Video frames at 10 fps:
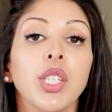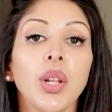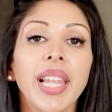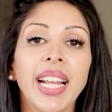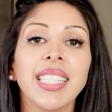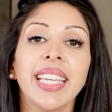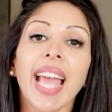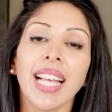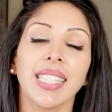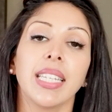So,
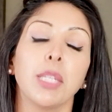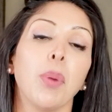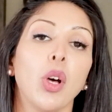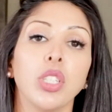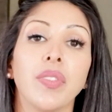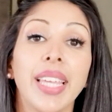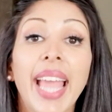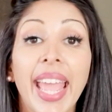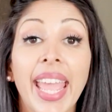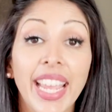lactic acid is part of
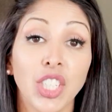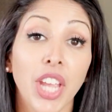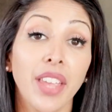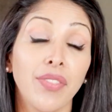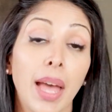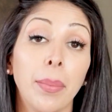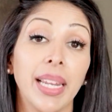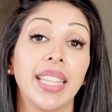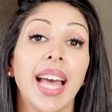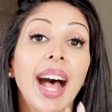the AHA
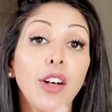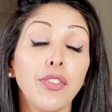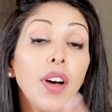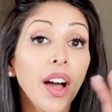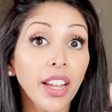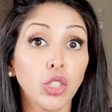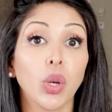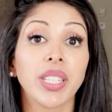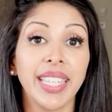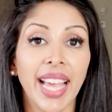family, the alpha
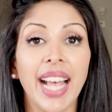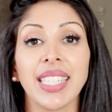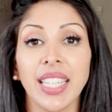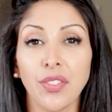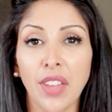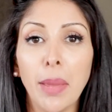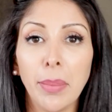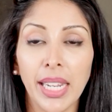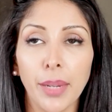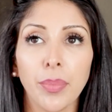hydroxy acid
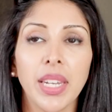family.